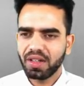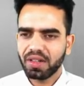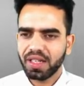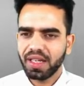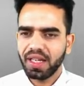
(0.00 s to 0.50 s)

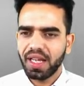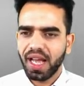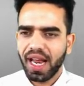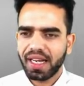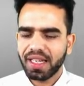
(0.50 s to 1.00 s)
Okay,
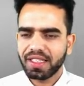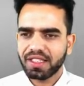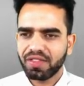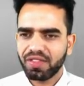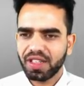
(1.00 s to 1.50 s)
and it is the
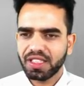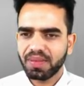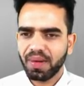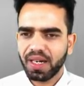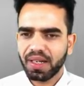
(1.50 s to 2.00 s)
first
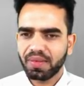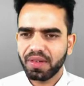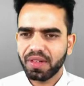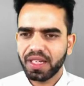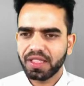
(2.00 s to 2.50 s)
part of
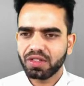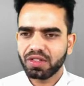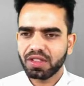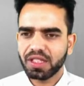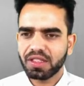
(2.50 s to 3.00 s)
our digestive
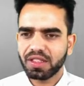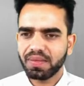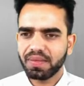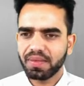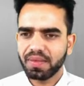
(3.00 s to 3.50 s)
system.
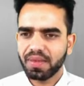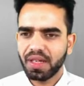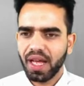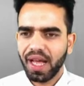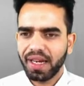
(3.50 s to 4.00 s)

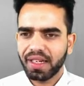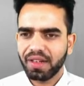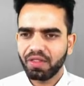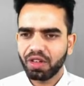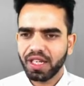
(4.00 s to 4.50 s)
Entry,
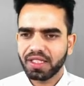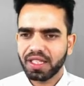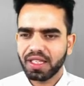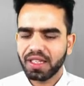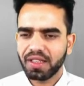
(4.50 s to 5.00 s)
we can say
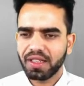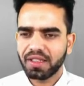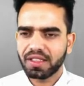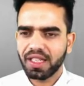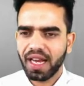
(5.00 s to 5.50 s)
that it
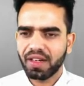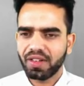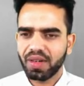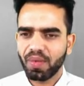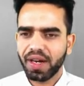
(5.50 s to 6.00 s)
is the
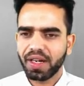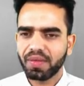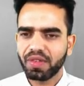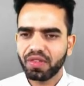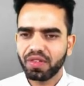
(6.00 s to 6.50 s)
entry point of
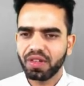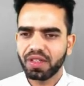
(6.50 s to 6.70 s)
the food.